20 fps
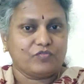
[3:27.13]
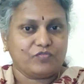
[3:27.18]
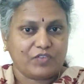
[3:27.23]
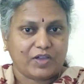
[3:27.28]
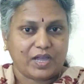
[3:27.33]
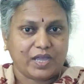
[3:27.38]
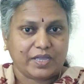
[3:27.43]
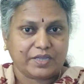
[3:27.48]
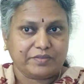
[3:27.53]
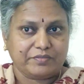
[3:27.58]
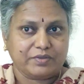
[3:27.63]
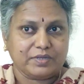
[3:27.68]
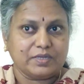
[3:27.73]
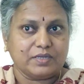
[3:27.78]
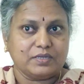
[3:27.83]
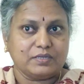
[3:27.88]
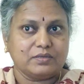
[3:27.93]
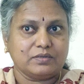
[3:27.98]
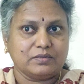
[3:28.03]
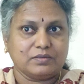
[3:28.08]
5,
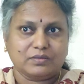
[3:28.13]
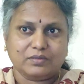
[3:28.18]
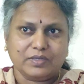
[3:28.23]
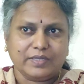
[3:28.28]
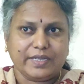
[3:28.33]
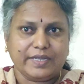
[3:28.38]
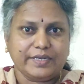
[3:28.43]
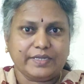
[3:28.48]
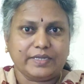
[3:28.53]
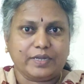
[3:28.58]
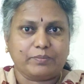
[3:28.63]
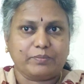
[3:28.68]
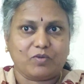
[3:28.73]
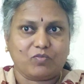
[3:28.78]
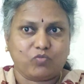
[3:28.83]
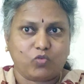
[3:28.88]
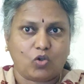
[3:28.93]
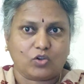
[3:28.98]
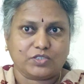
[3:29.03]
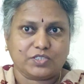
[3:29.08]
any number,
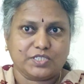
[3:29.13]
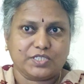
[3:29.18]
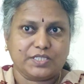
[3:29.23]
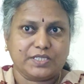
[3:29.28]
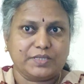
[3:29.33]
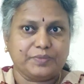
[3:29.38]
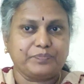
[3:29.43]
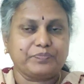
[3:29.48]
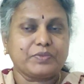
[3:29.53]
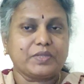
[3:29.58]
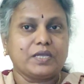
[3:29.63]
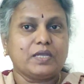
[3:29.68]
40.